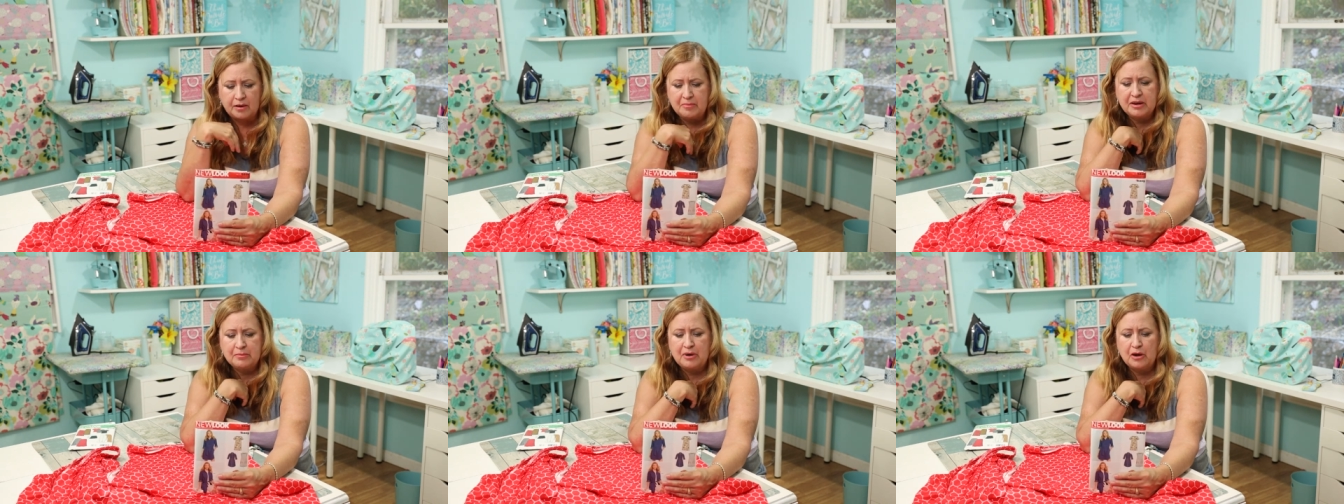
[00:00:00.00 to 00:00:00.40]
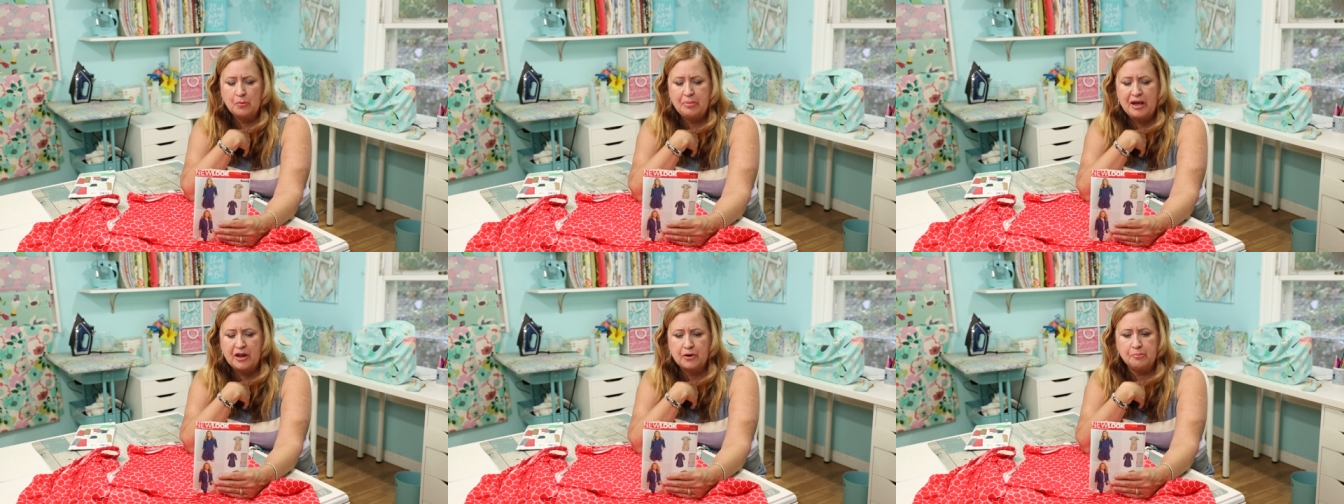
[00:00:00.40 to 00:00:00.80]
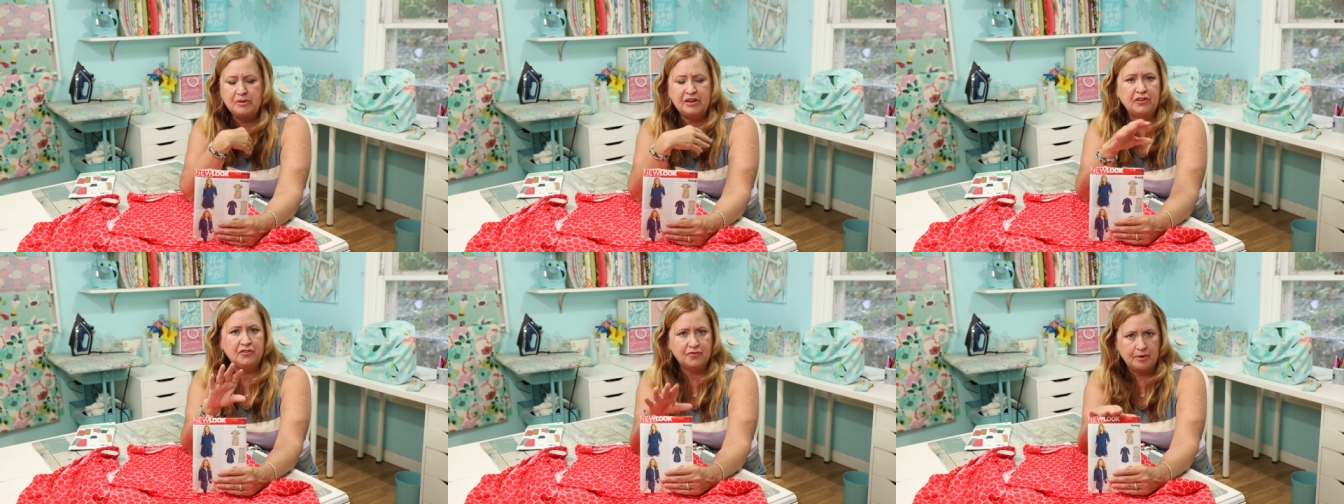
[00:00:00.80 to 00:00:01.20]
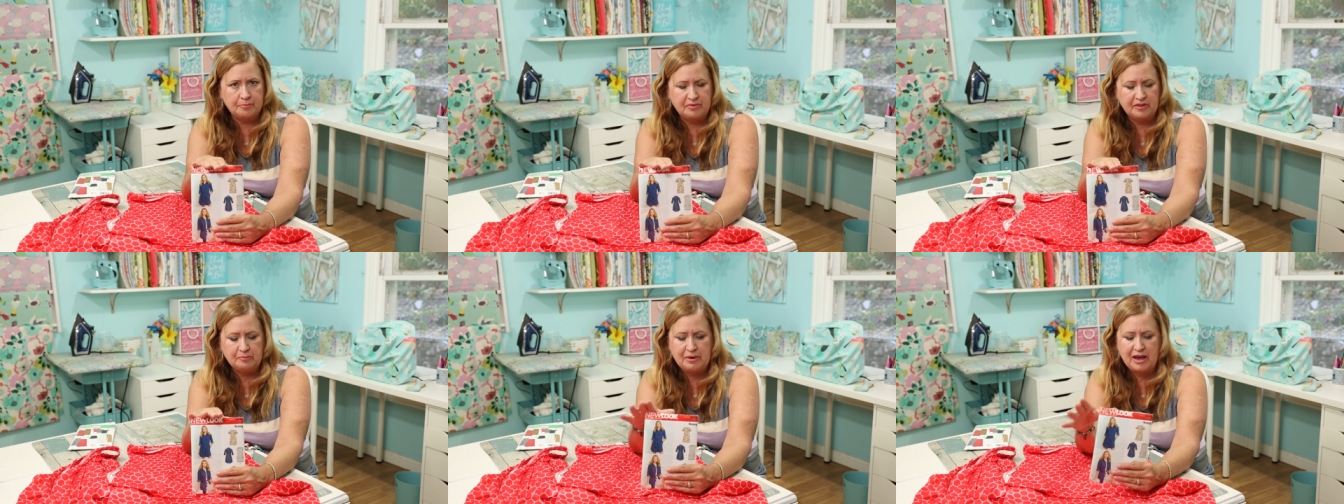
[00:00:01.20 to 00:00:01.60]
I made my own pattern piece
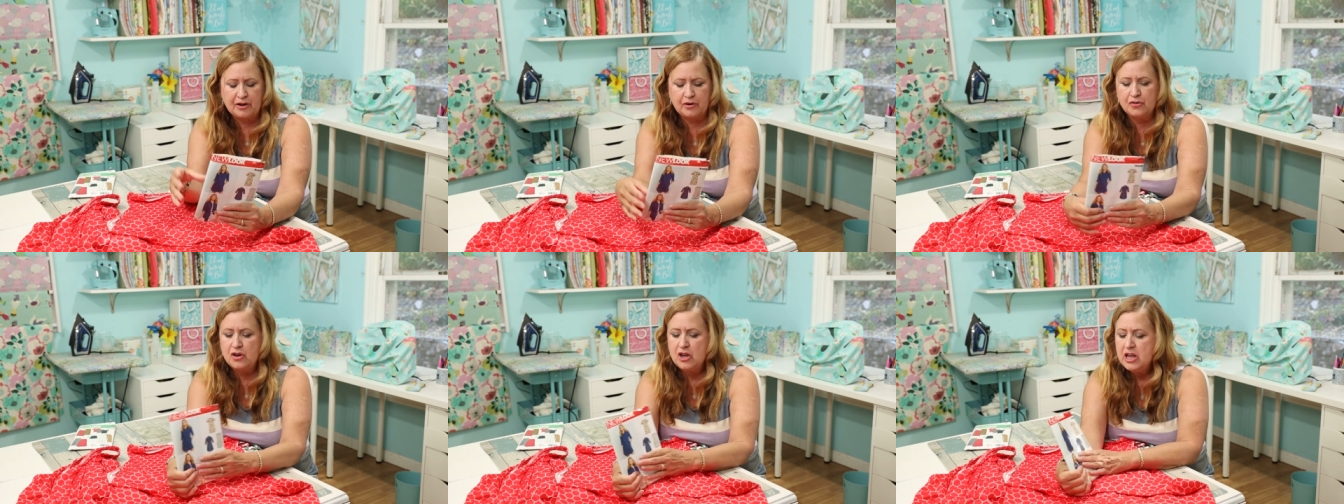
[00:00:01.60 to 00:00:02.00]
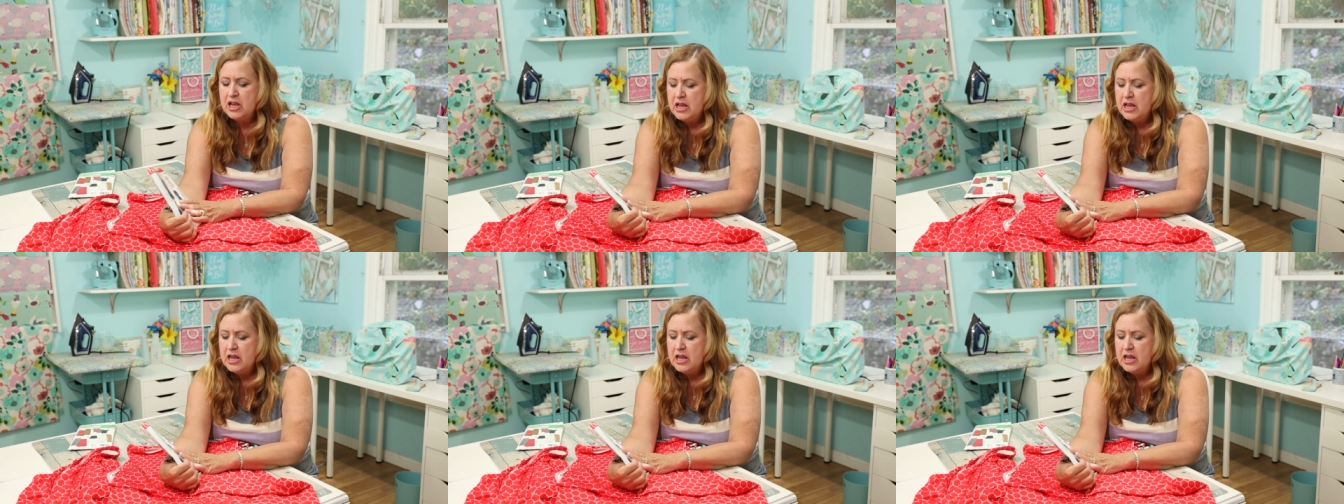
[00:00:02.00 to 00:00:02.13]
from this pattern.